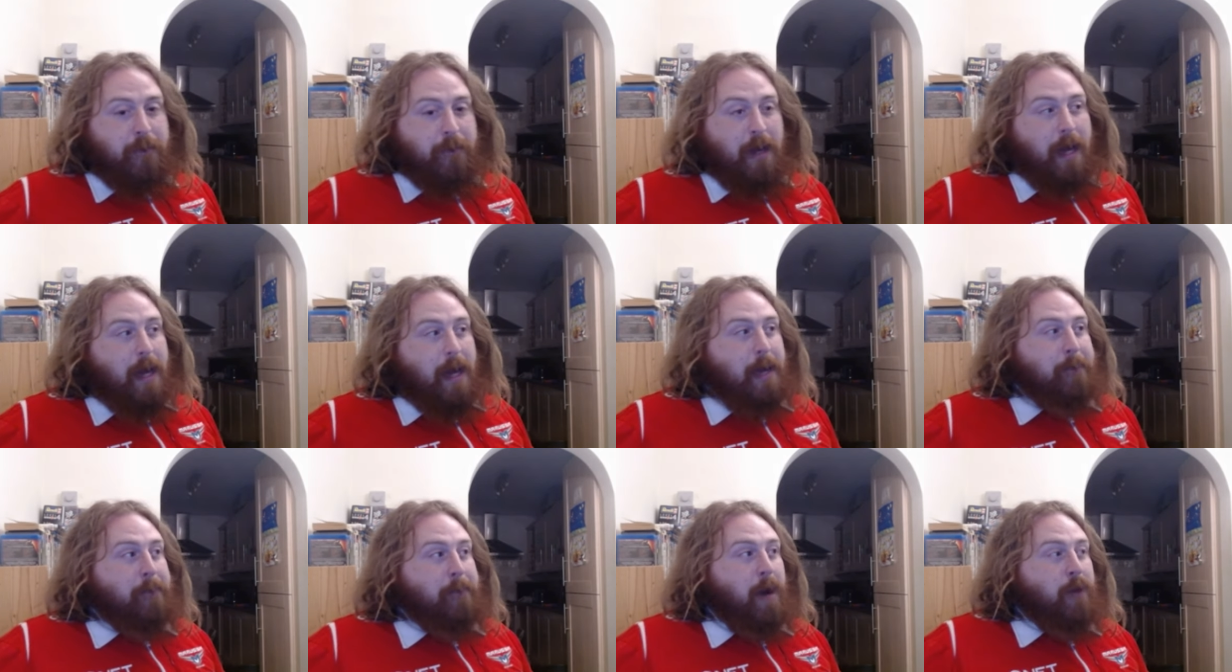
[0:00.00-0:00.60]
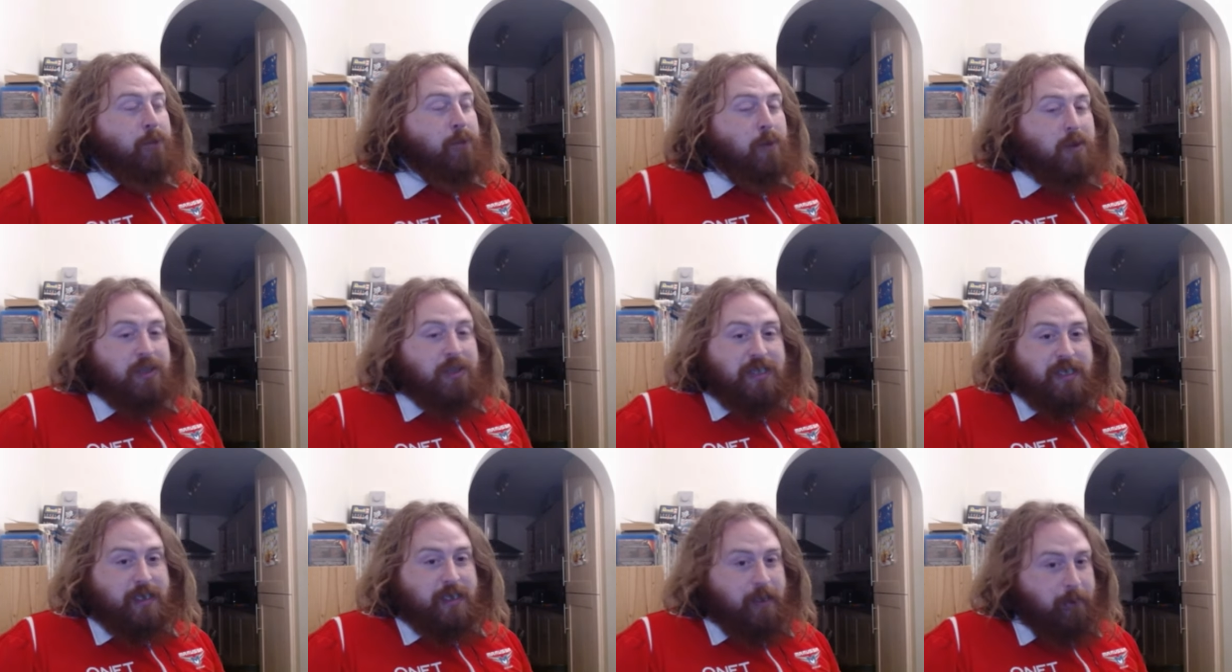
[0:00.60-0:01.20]
Um, I've
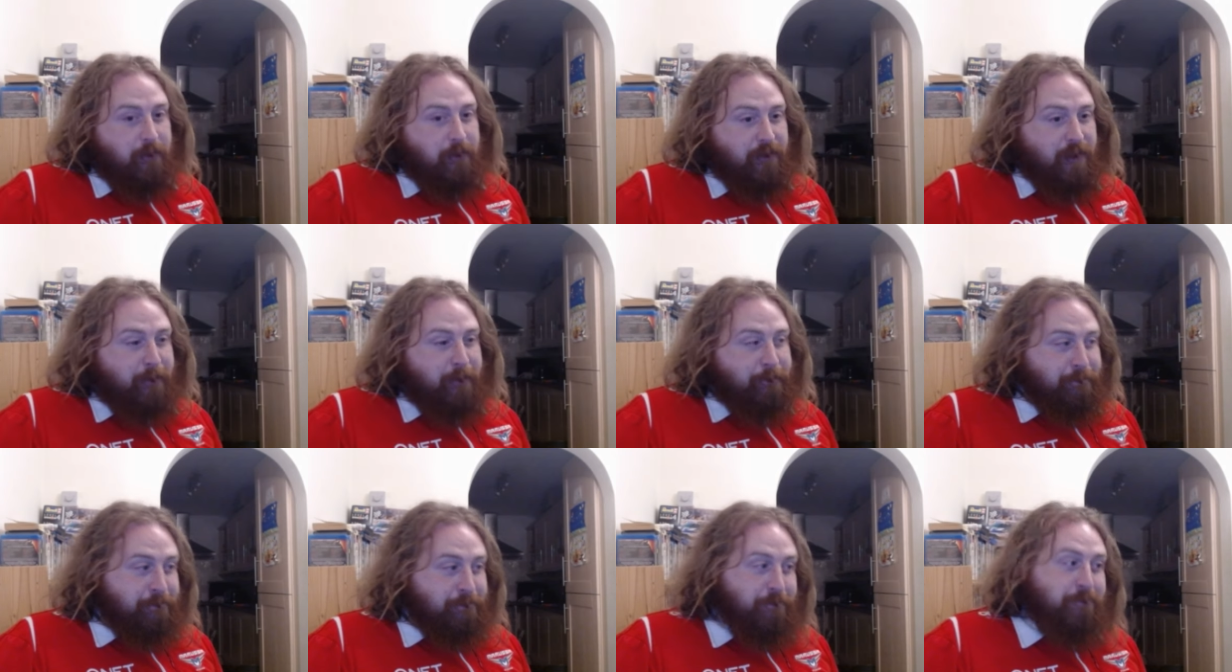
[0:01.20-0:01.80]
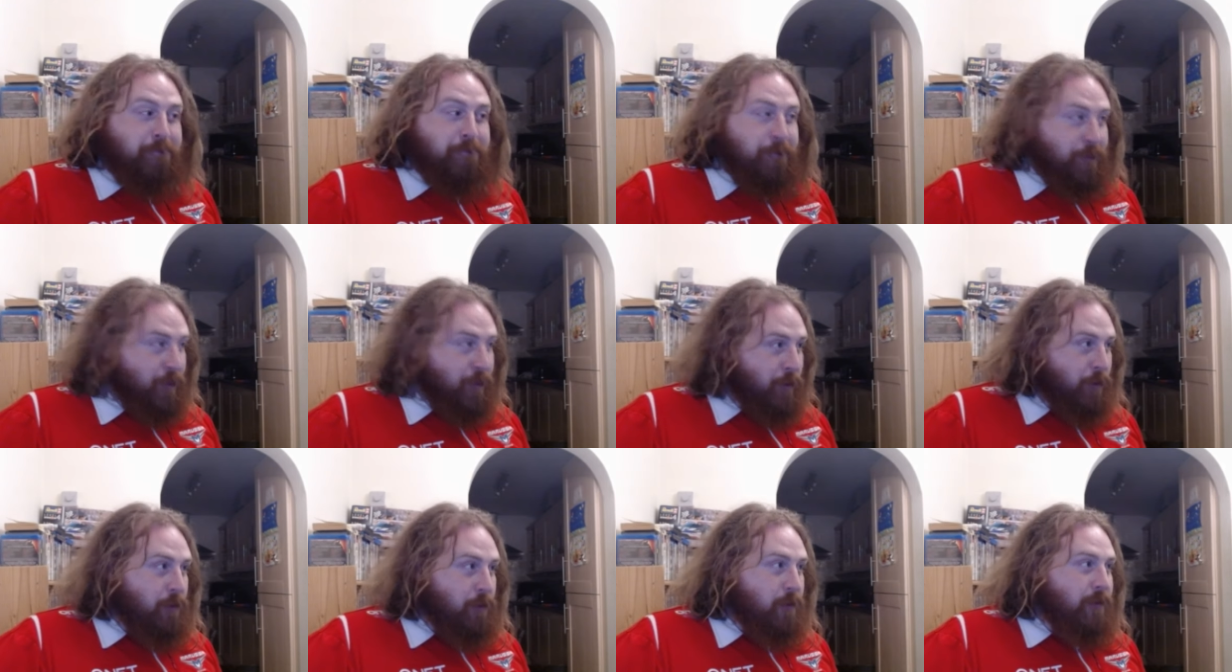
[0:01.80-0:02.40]
watched some of it,
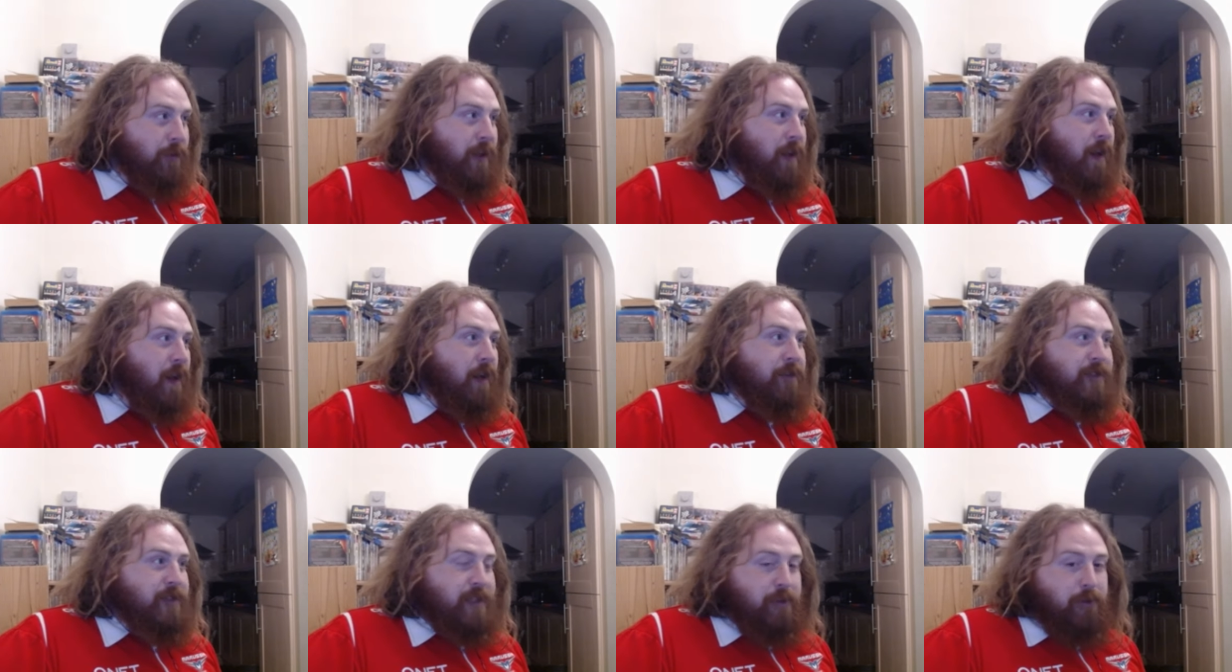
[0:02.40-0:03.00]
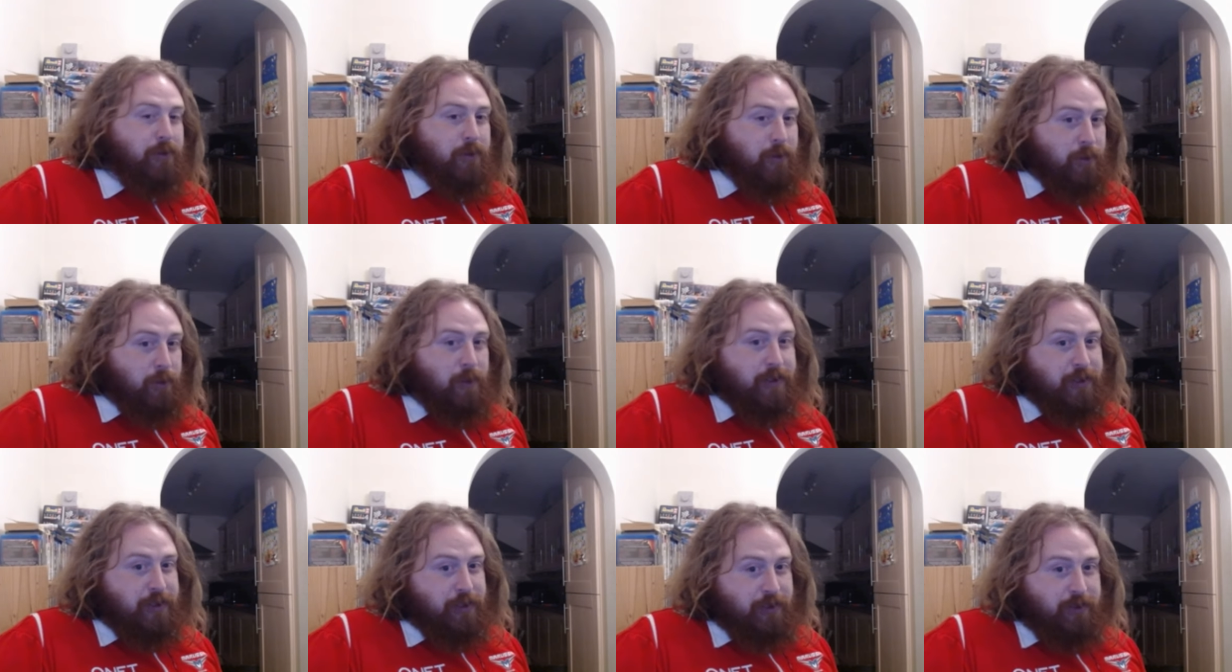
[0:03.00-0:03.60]
not all of it. I've still got the
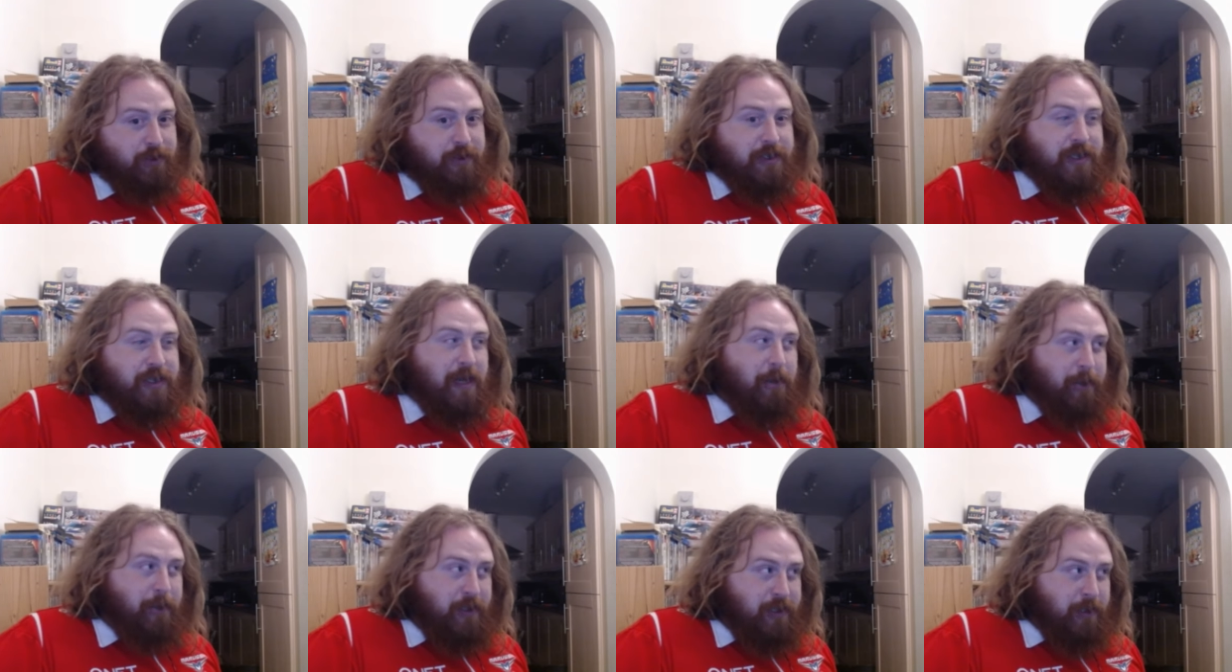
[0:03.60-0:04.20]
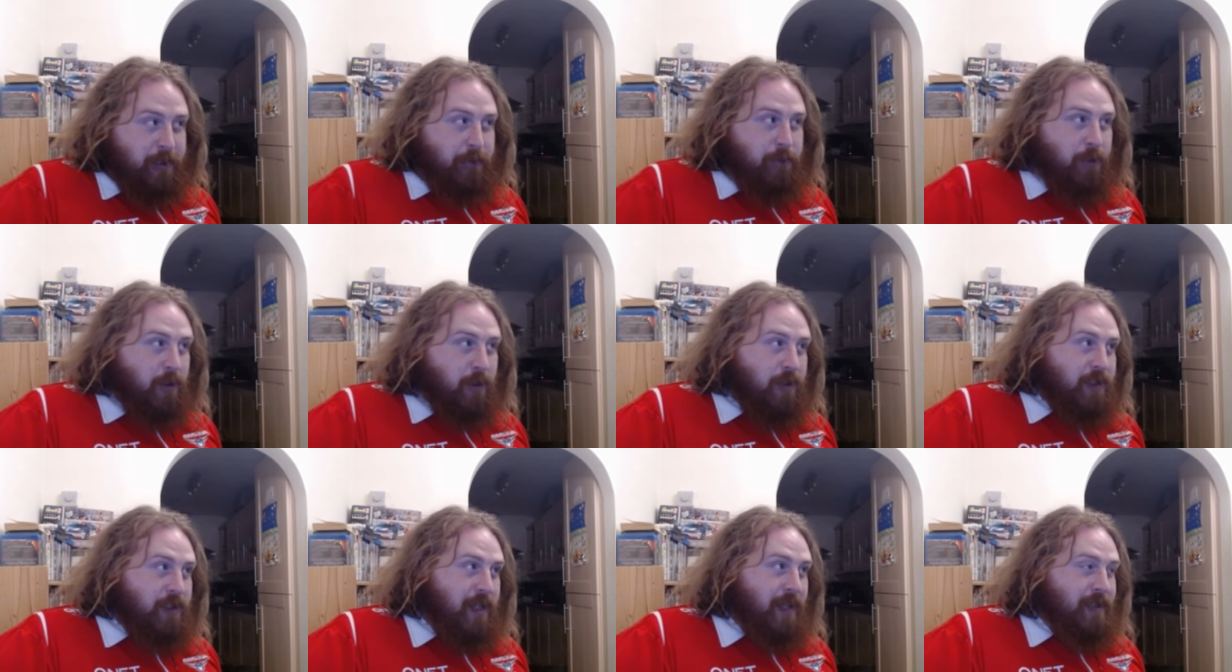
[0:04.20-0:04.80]
World Endurance Championship to
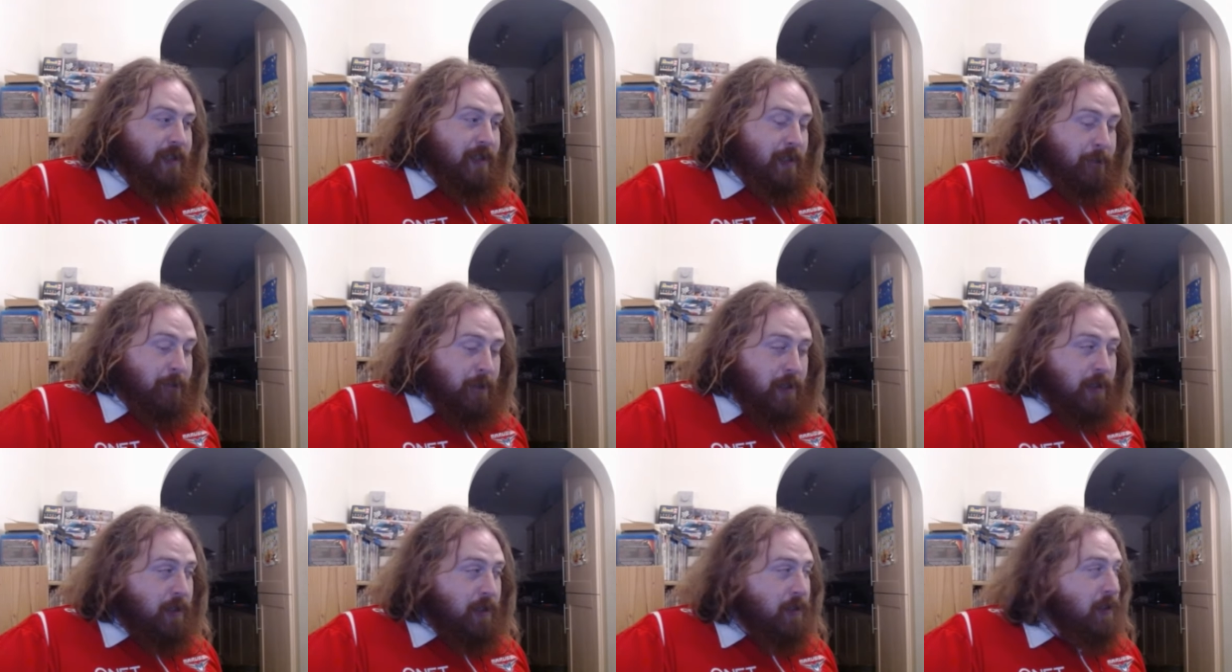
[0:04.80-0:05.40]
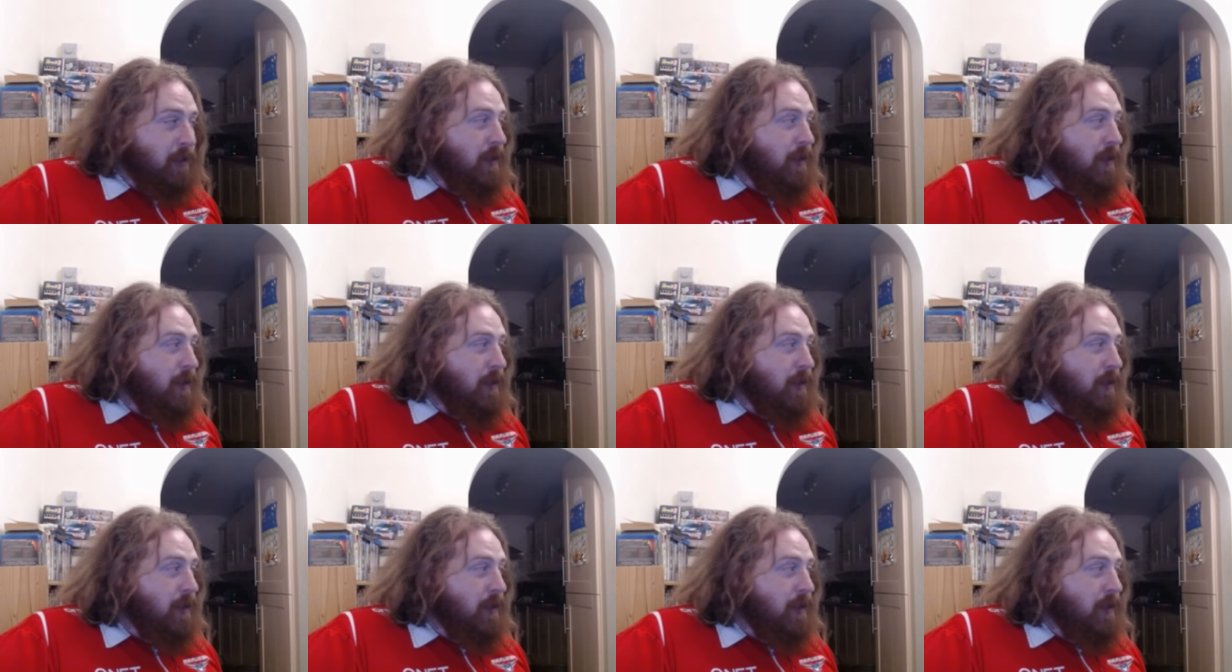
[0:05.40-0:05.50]
watch at Imola.